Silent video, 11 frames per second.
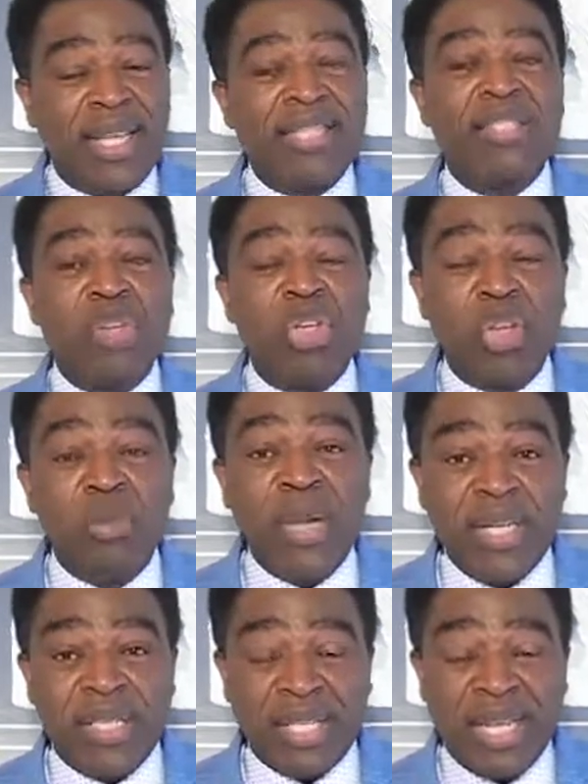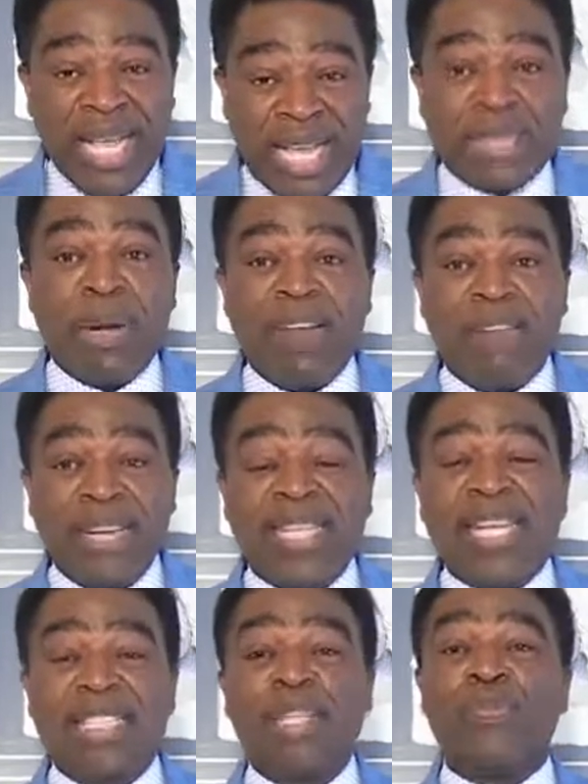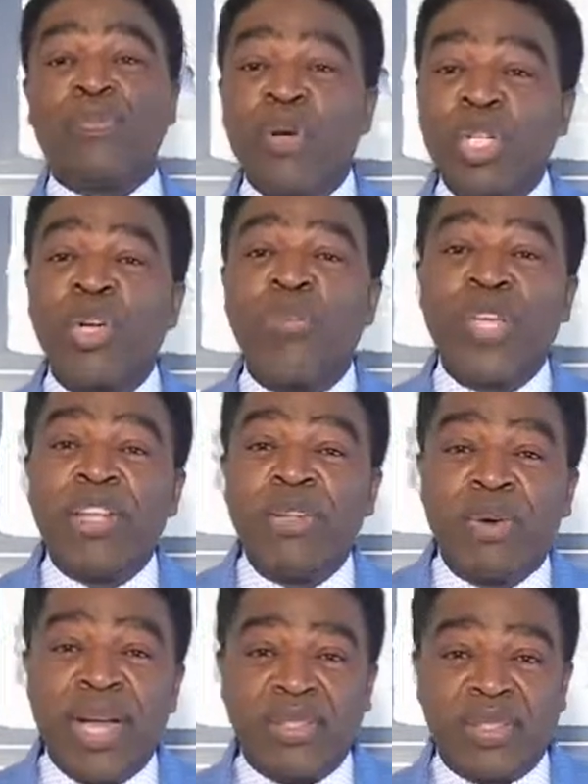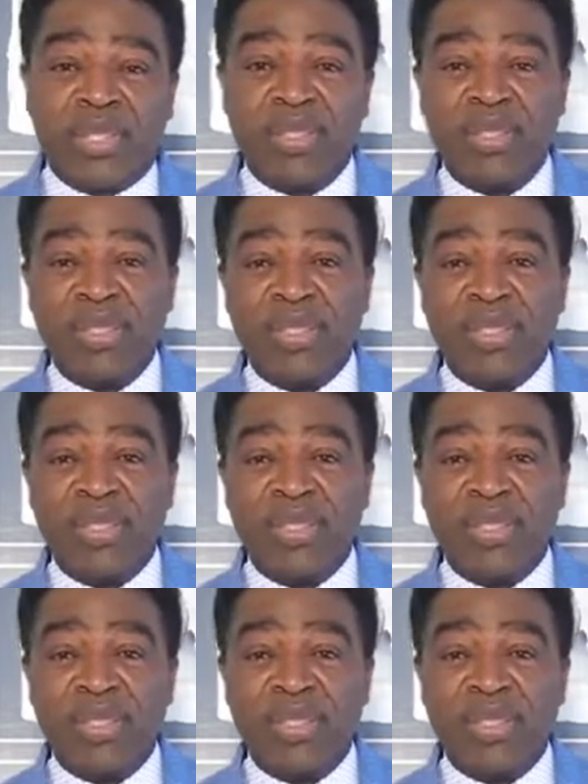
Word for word: It's not humility. As a matter of fact, it is a function of ignorance.